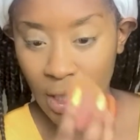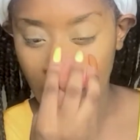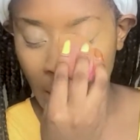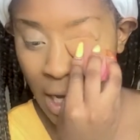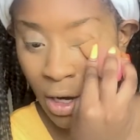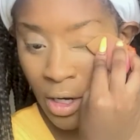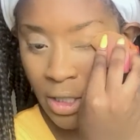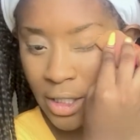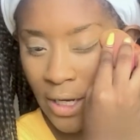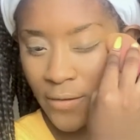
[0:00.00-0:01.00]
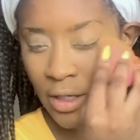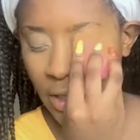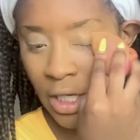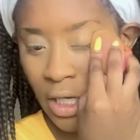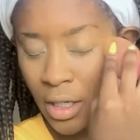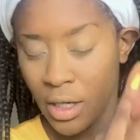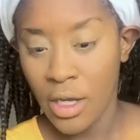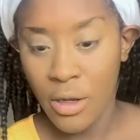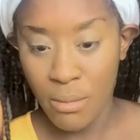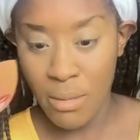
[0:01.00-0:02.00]
they are definitely
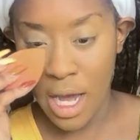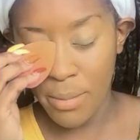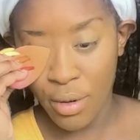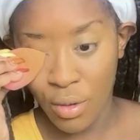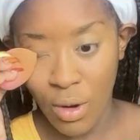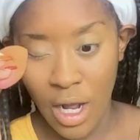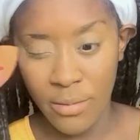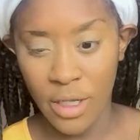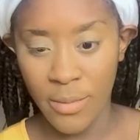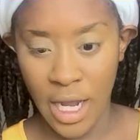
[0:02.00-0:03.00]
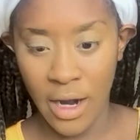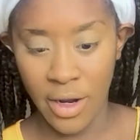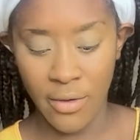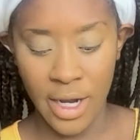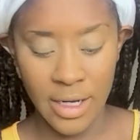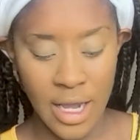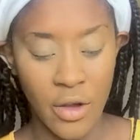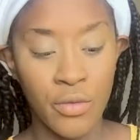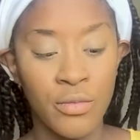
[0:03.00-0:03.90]
my problem area right now.